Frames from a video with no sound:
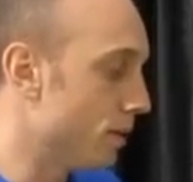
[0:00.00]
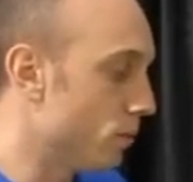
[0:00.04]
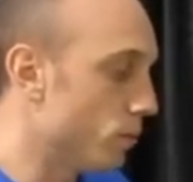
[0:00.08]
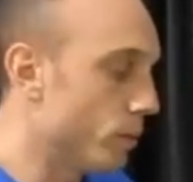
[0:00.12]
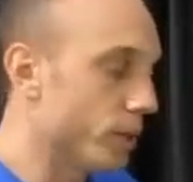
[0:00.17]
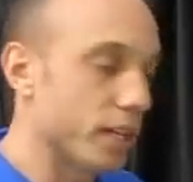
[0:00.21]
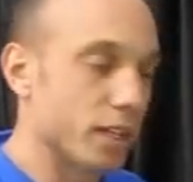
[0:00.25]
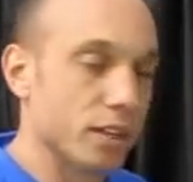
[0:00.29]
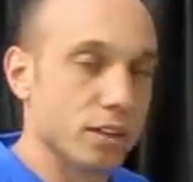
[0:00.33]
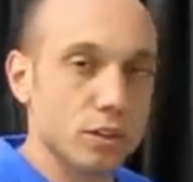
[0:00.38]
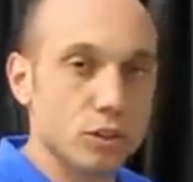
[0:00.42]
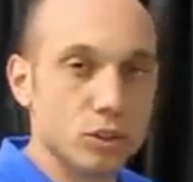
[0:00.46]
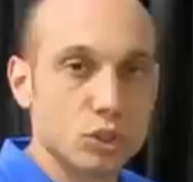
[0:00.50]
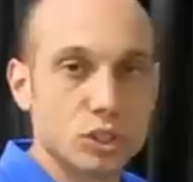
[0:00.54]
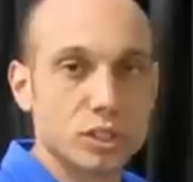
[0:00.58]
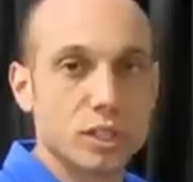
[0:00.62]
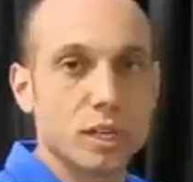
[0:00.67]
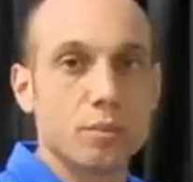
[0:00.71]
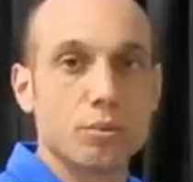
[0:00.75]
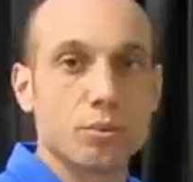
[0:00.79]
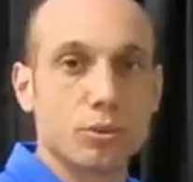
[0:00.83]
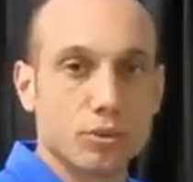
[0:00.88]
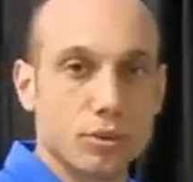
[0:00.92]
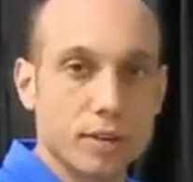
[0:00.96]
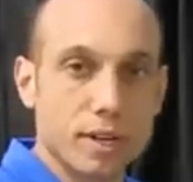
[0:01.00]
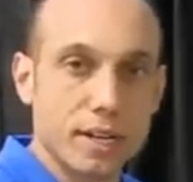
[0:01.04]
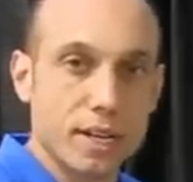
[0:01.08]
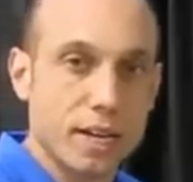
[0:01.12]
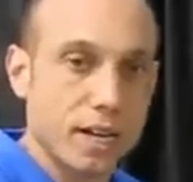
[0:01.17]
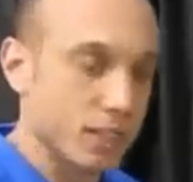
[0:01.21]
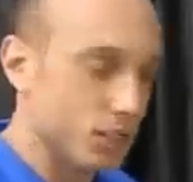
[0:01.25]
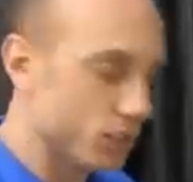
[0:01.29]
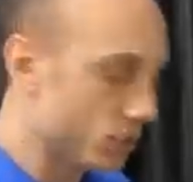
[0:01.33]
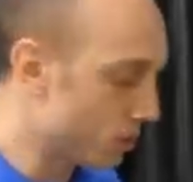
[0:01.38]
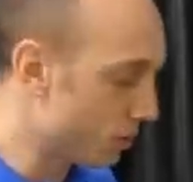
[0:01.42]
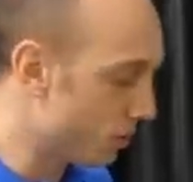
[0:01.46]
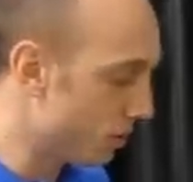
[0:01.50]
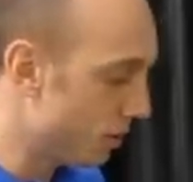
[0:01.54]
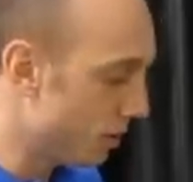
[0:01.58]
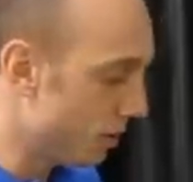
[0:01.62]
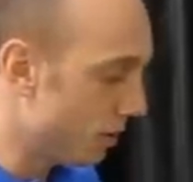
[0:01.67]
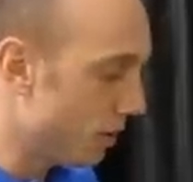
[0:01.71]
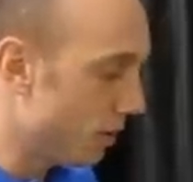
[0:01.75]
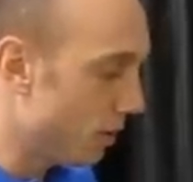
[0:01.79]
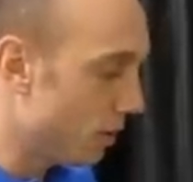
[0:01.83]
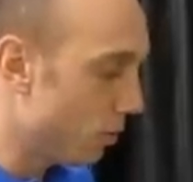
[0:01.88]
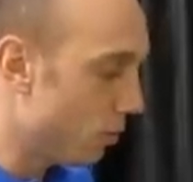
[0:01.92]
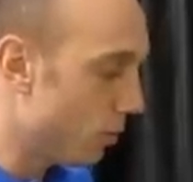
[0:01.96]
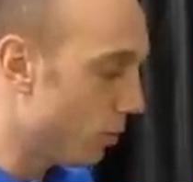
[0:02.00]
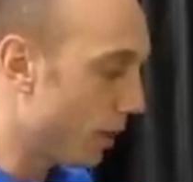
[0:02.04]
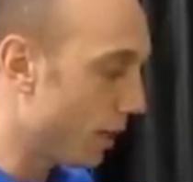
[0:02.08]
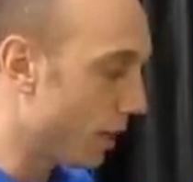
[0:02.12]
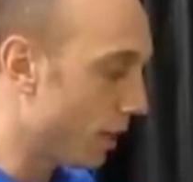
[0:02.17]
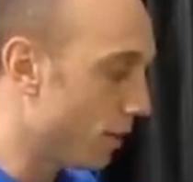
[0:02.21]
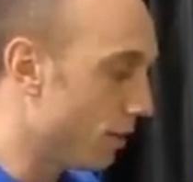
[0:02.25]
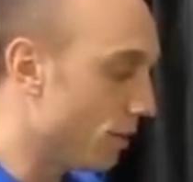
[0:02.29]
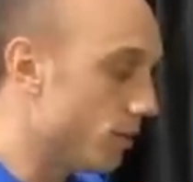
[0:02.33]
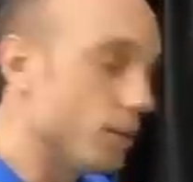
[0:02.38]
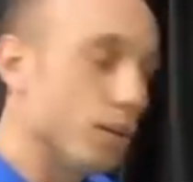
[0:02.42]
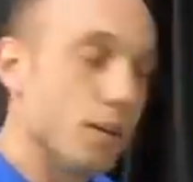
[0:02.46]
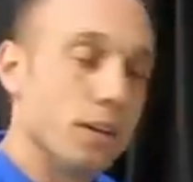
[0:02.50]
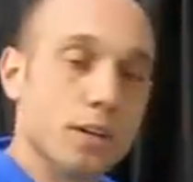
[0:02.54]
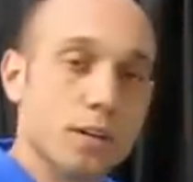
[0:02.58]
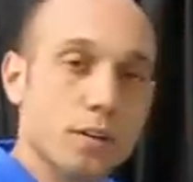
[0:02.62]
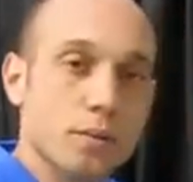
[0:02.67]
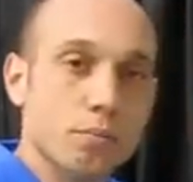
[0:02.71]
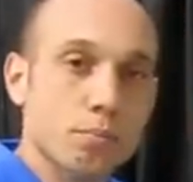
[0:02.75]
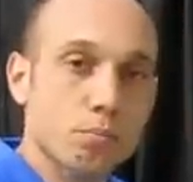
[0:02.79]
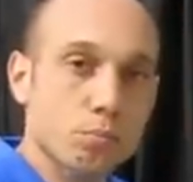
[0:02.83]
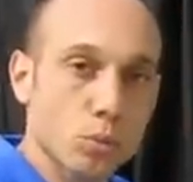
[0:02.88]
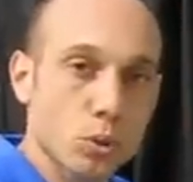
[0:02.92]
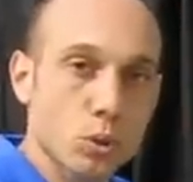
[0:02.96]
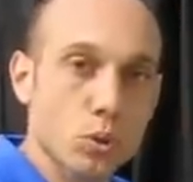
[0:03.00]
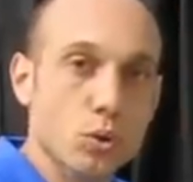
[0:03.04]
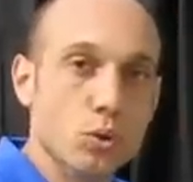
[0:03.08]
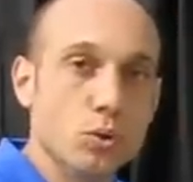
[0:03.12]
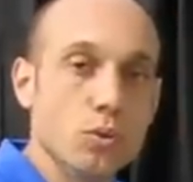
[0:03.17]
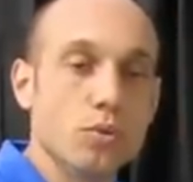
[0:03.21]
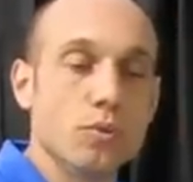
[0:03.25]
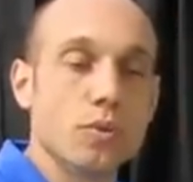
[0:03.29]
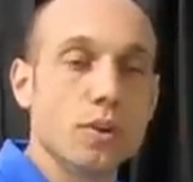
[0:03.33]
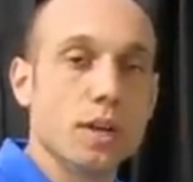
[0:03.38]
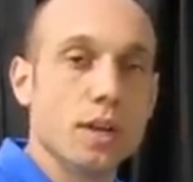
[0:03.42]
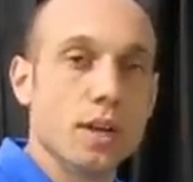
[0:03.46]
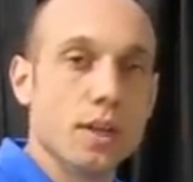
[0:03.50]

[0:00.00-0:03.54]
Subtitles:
We can loosen up 3 nuts. We can move